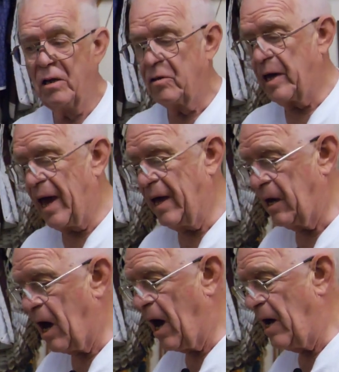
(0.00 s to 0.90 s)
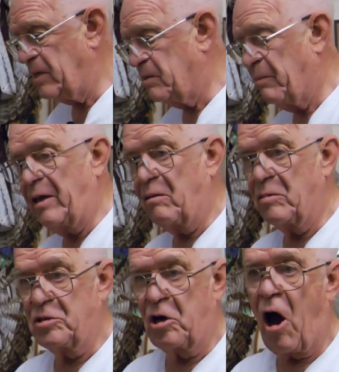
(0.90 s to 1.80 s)
to tan the hides to make them
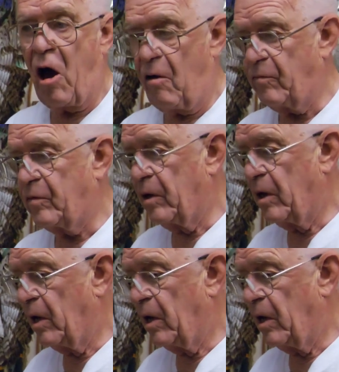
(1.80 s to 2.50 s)
soft.